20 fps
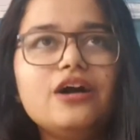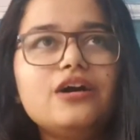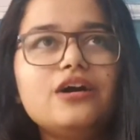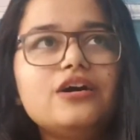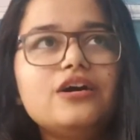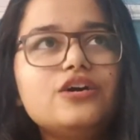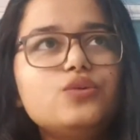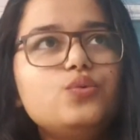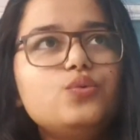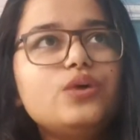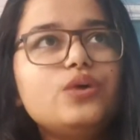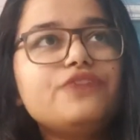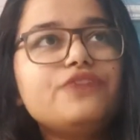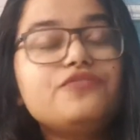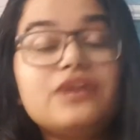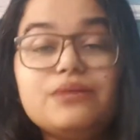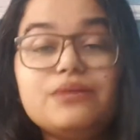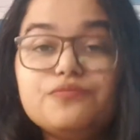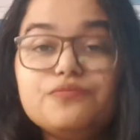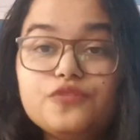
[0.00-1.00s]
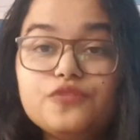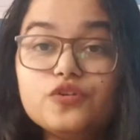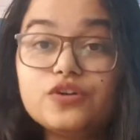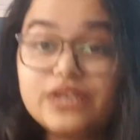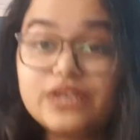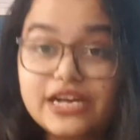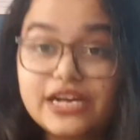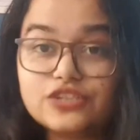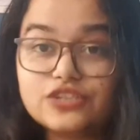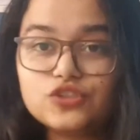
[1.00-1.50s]
who have come for
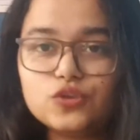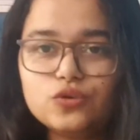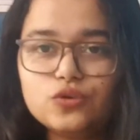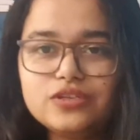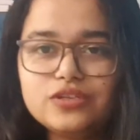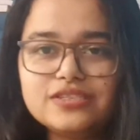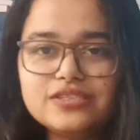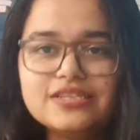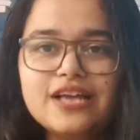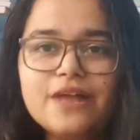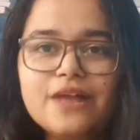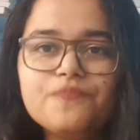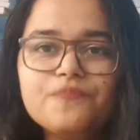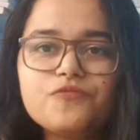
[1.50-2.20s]
crash course,